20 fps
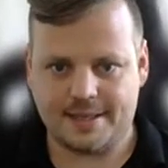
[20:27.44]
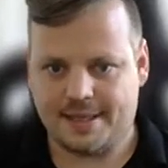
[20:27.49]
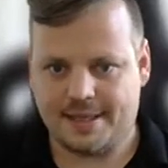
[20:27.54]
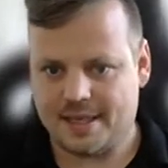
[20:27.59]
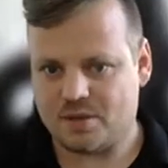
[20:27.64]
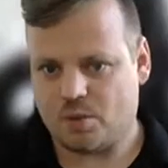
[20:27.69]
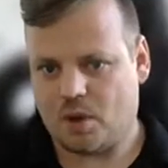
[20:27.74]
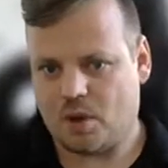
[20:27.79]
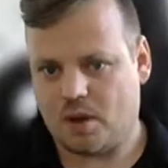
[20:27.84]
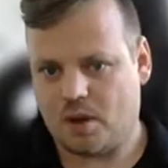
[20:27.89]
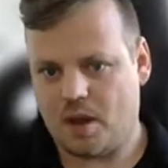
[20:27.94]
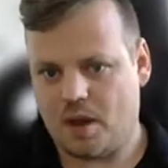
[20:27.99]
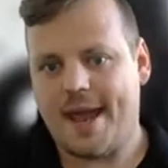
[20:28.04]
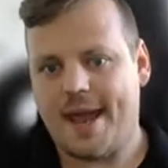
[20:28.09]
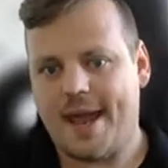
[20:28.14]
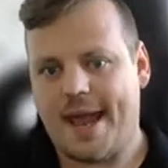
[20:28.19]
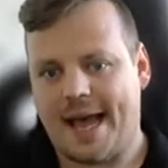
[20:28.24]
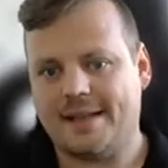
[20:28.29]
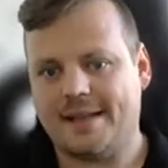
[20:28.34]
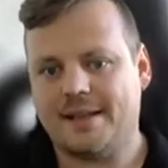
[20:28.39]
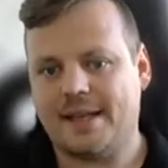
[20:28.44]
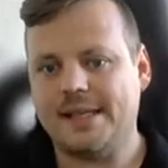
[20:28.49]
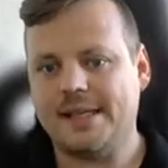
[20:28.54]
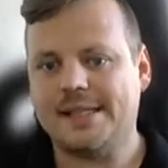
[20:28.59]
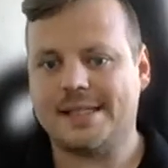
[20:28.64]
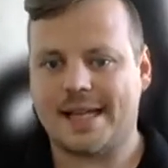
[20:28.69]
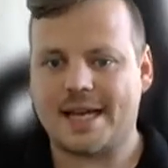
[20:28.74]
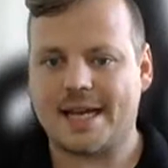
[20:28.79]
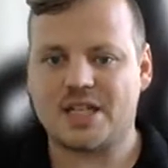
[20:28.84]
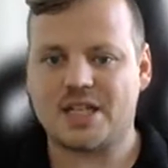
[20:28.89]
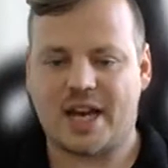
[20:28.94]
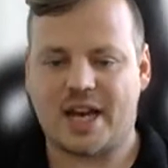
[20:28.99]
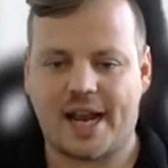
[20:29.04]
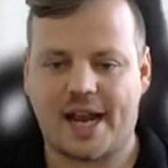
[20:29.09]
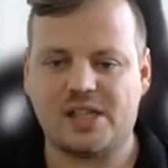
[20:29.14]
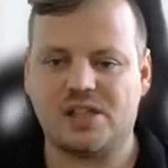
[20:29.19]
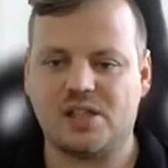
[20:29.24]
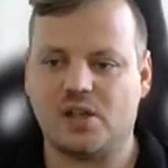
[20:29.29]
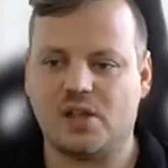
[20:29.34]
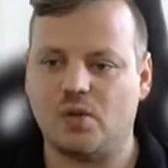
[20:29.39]
this one,
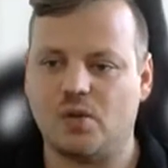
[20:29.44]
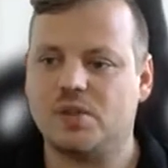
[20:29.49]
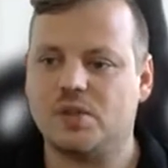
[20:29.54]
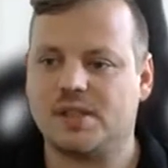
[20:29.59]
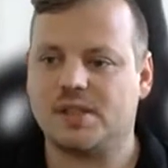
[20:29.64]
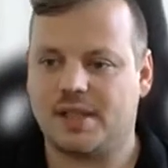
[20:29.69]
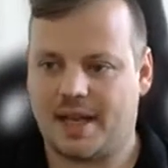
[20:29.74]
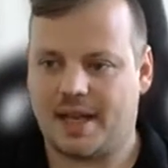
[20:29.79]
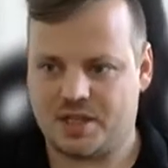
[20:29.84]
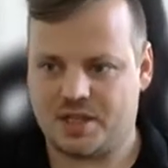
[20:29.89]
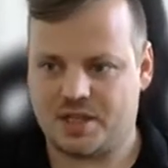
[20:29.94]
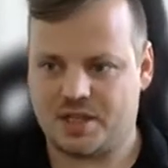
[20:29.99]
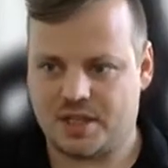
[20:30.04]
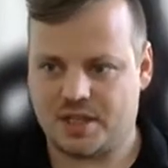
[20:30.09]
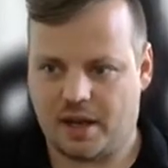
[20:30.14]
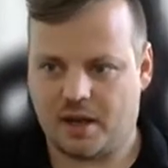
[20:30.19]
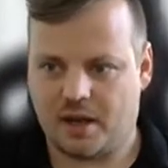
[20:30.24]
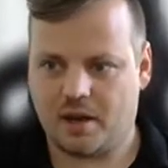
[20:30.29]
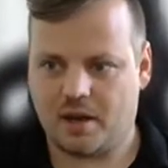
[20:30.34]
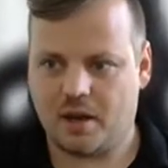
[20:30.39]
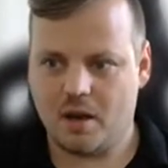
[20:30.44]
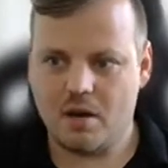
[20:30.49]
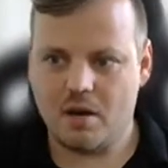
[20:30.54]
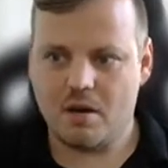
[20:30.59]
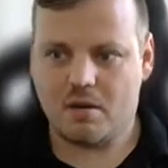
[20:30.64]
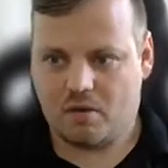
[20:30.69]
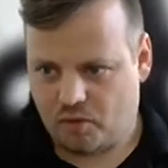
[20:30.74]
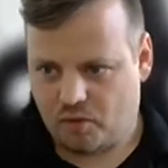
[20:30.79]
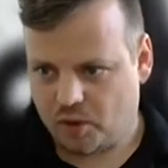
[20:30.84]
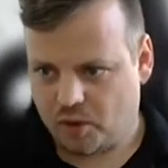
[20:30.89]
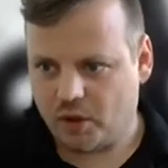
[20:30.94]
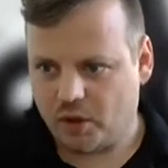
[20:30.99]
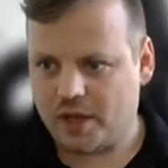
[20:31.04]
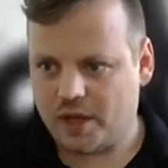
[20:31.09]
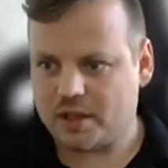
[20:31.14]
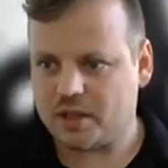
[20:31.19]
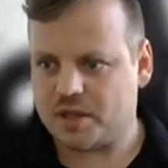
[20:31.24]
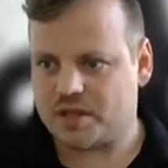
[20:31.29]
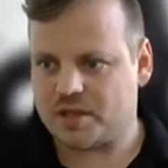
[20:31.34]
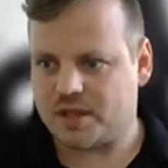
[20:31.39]
entry/execute/sync. If we look at
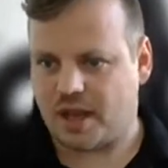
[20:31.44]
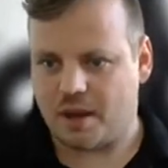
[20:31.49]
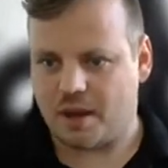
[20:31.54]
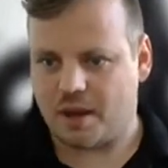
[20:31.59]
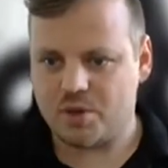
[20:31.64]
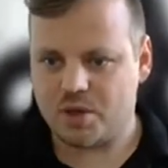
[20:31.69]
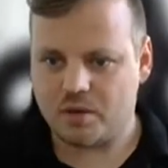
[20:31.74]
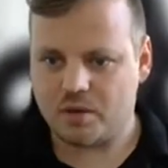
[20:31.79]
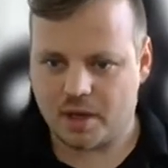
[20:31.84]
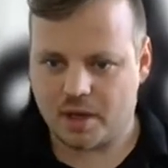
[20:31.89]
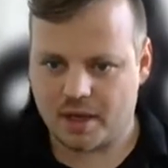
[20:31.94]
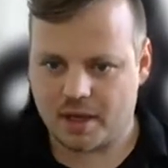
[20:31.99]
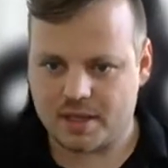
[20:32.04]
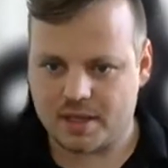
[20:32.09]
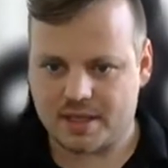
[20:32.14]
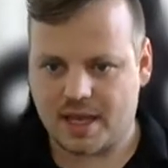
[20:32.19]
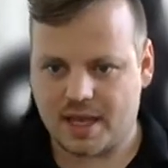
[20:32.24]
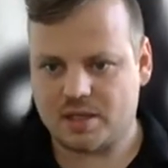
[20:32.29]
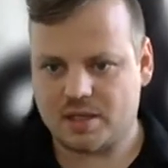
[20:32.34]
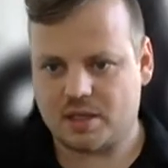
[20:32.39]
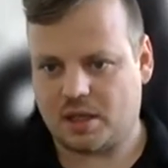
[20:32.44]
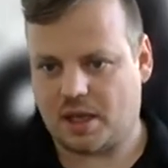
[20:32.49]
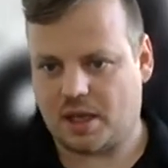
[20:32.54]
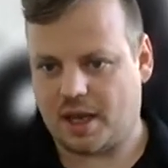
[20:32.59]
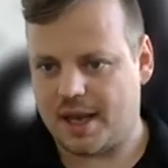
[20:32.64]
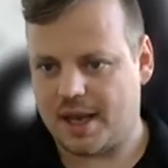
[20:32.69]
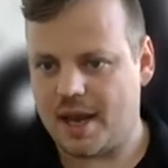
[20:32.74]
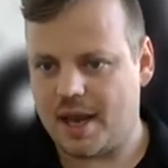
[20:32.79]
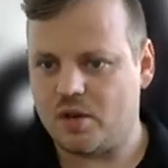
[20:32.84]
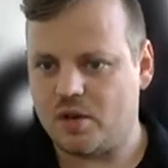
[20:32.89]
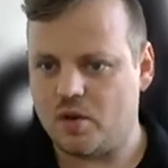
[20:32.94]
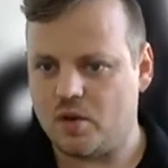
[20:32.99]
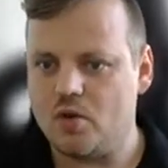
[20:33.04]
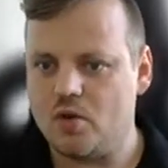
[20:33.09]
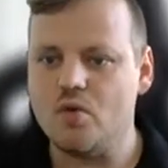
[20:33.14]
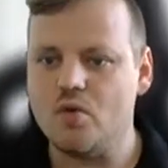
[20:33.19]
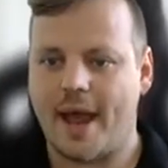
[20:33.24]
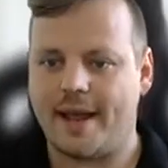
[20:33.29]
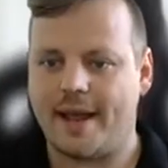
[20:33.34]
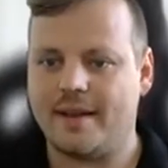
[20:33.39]
the description, it says create
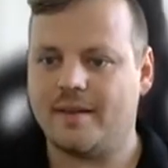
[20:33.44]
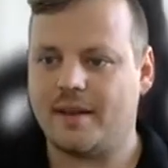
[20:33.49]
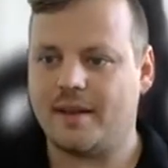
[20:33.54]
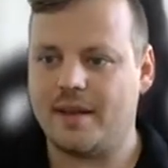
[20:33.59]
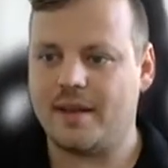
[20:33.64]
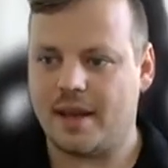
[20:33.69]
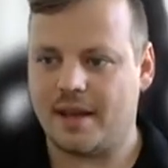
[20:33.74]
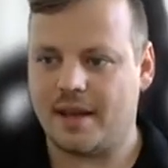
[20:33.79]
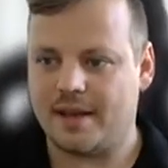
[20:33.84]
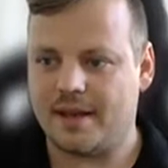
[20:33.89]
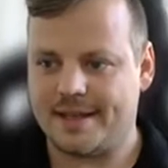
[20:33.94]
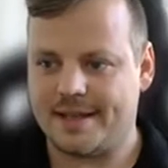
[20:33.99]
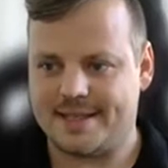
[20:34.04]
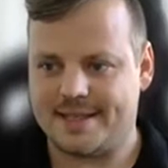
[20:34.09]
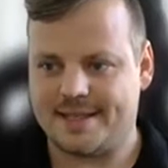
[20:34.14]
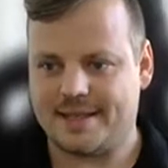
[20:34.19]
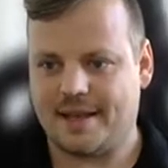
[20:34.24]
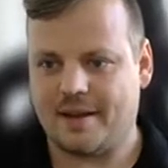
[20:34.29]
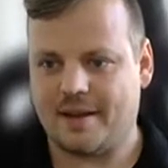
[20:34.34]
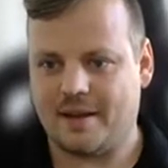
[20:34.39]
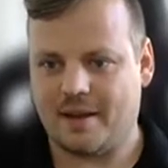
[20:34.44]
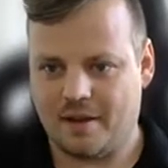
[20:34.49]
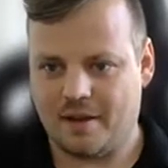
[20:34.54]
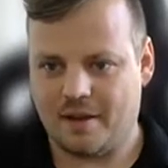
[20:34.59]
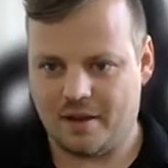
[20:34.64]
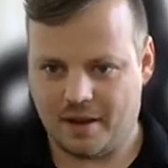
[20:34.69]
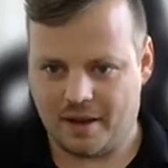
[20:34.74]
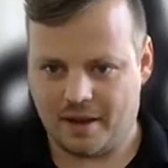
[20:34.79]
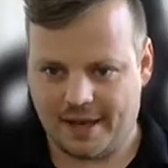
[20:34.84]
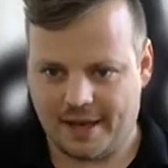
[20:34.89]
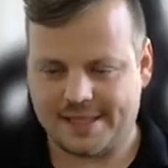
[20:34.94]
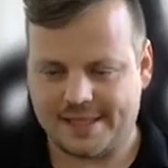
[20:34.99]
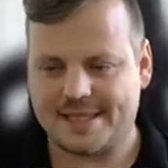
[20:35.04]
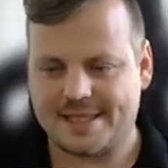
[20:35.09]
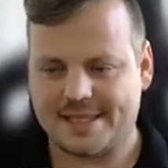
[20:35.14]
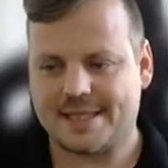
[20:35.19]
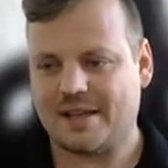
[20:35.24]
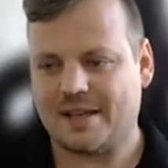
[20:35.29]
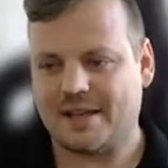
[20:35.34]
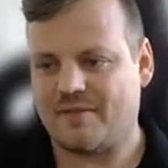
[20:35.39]
new entry in
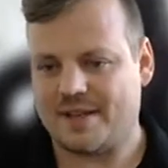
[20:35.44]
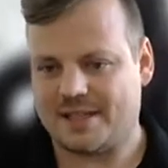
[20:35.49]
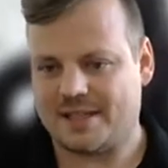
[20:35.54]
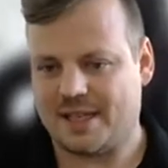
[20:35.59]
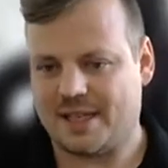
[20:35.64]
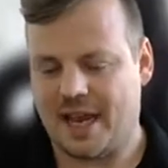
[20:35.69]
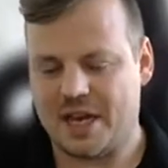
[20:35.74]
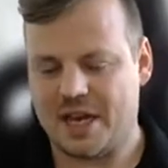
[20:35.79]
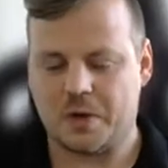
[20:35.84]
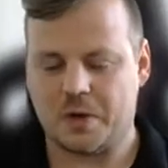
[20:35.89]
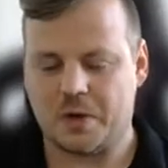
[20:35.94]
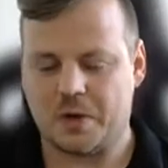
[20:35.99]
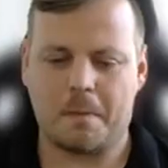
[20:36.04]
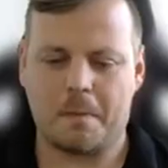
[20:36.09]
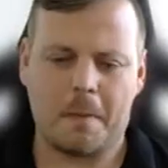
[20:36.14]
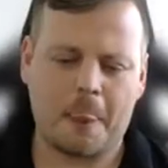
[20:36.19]
existing investigation.